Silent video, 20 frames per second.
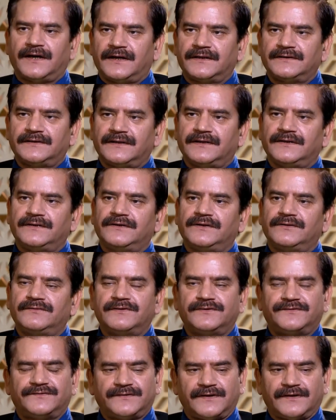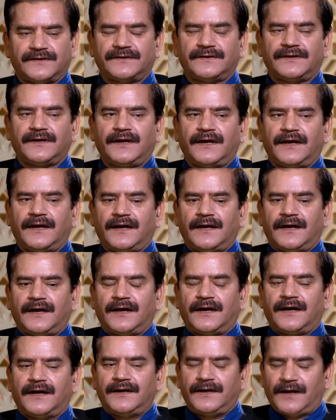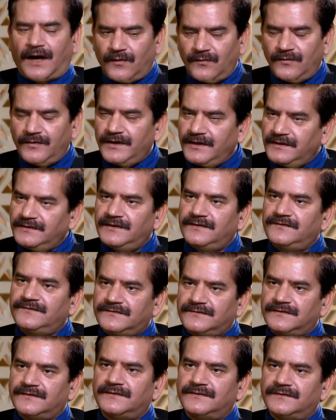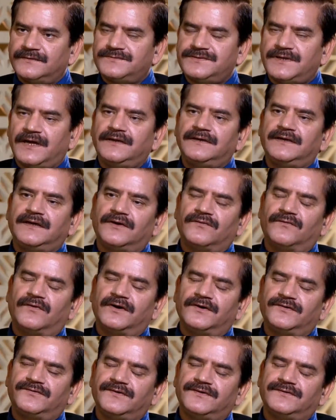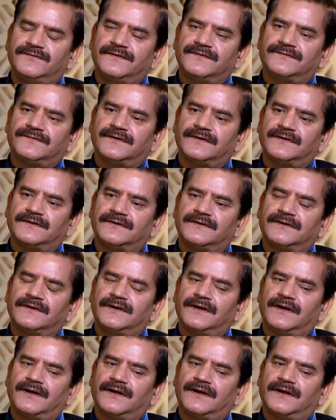another is USA. Now, in this uh, changing world situation,